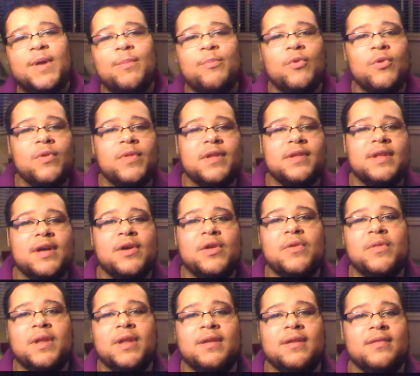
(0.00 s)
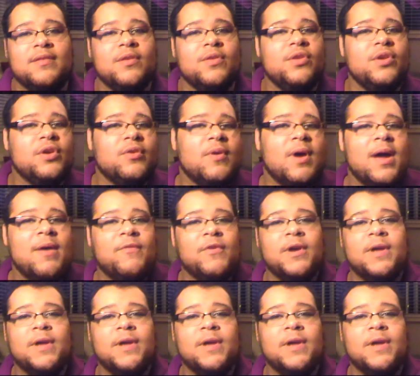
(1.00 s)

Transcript: people that tell you that it doesn't look right.